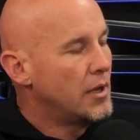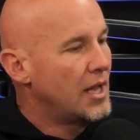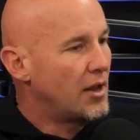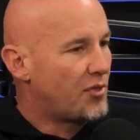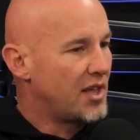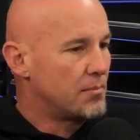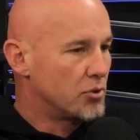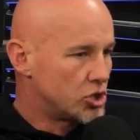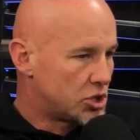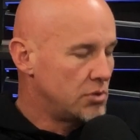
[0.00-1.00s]
And I think
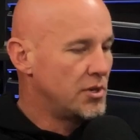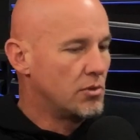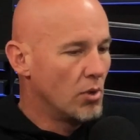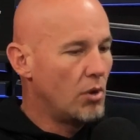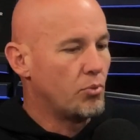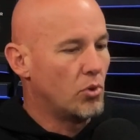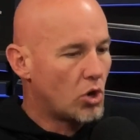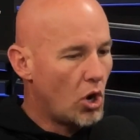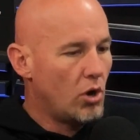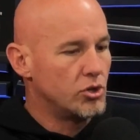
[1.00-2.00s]
pursuing growth will
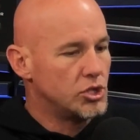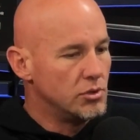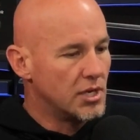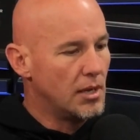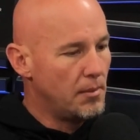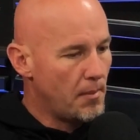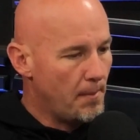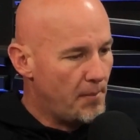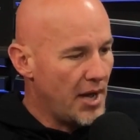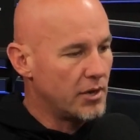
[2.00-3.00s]
cause you to get
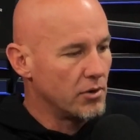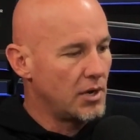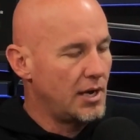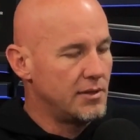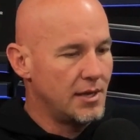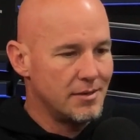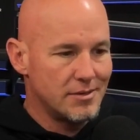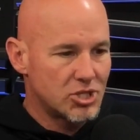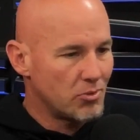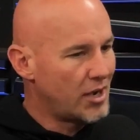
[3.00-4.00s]
better. And then
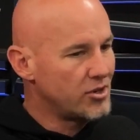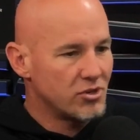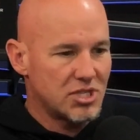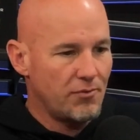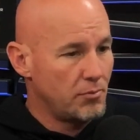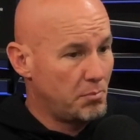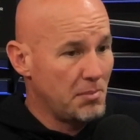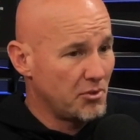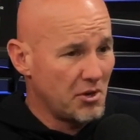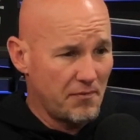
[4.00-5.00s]
surrounding yourself with
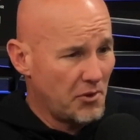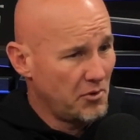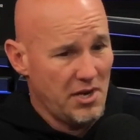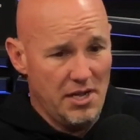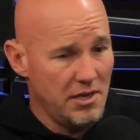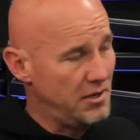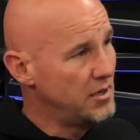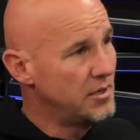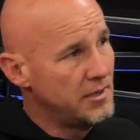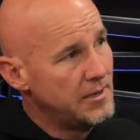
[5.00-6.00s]
people that are further ahead.
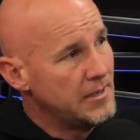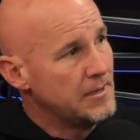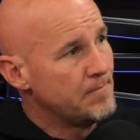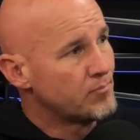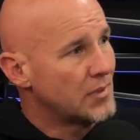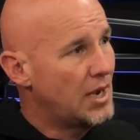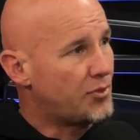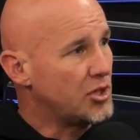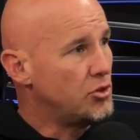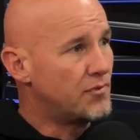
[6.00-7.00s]
I
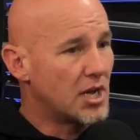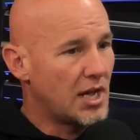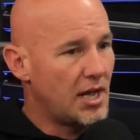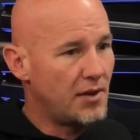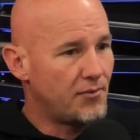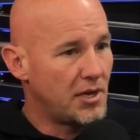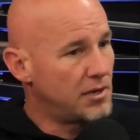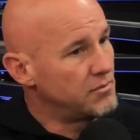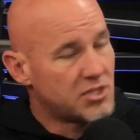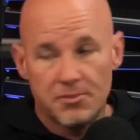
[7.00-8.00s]
think you've got to have,
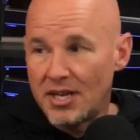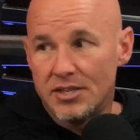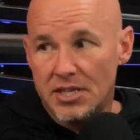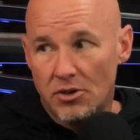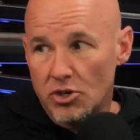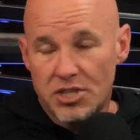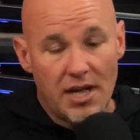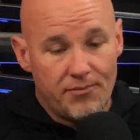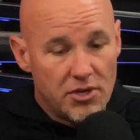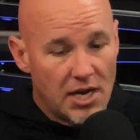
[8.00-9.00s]
and something I tell our
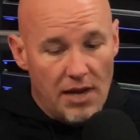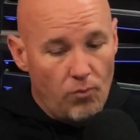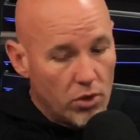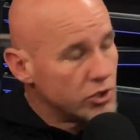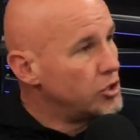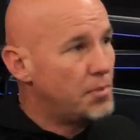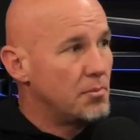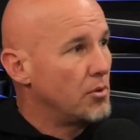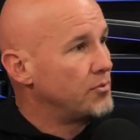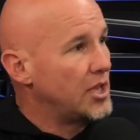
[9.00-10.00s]
staff, you've got to have one or two
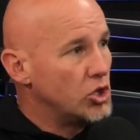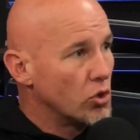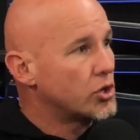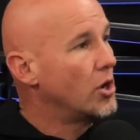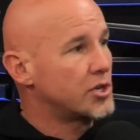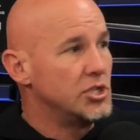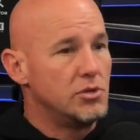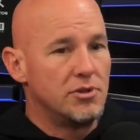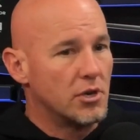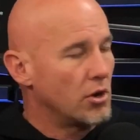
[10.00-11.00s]
people that you're talking
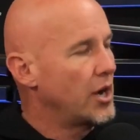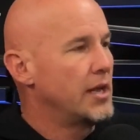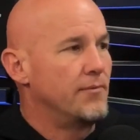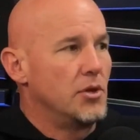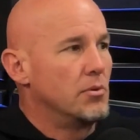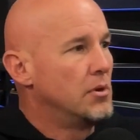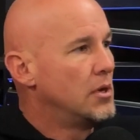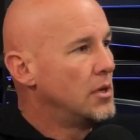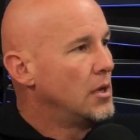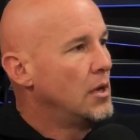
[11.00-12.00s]
to that are ahead of you.
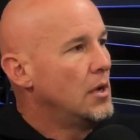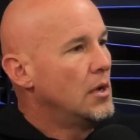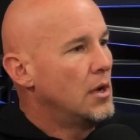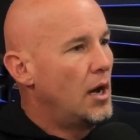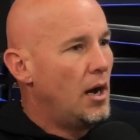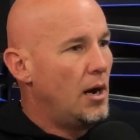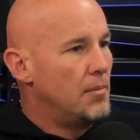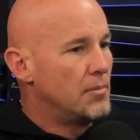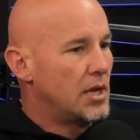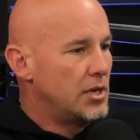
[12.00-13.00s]
Yes. Mm-hmm.
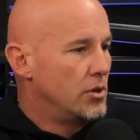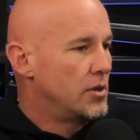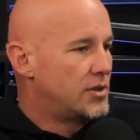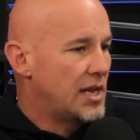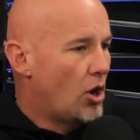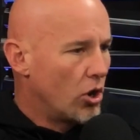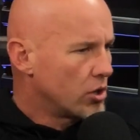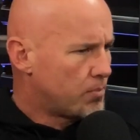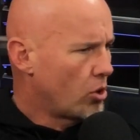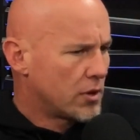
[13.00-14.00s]
um, and that
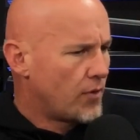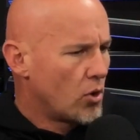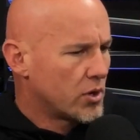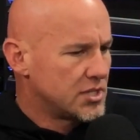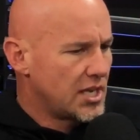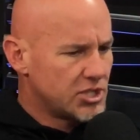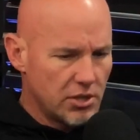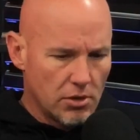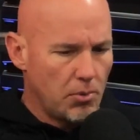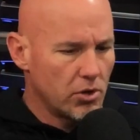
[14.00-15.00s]
aren't a part of our
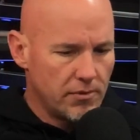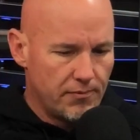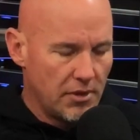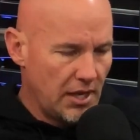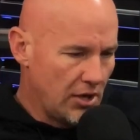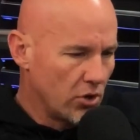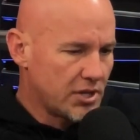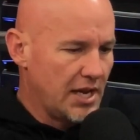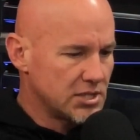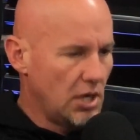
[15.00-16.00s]
organization, that are a part of, in our
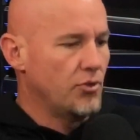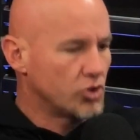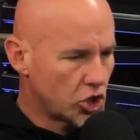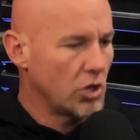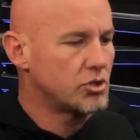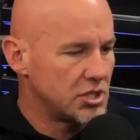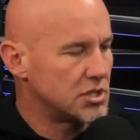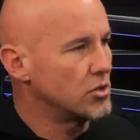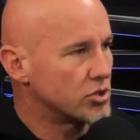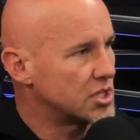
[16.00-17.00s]
case, other
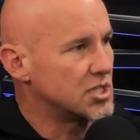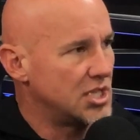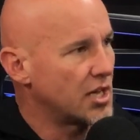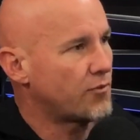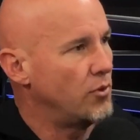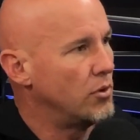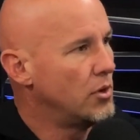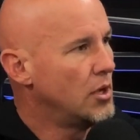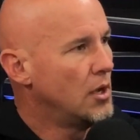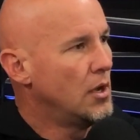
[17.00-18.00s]
churches that are
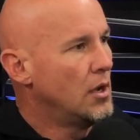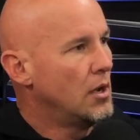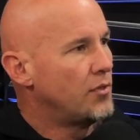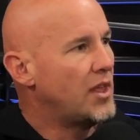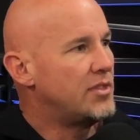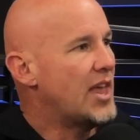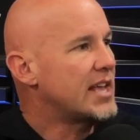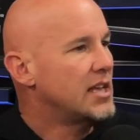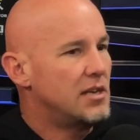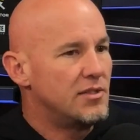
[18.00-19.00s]
successful, yeah. that
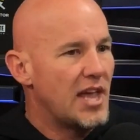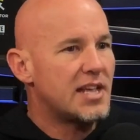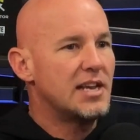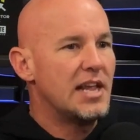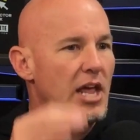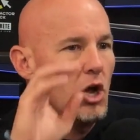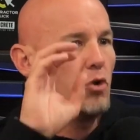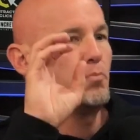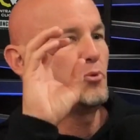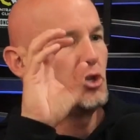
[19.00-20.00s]
they can, they can help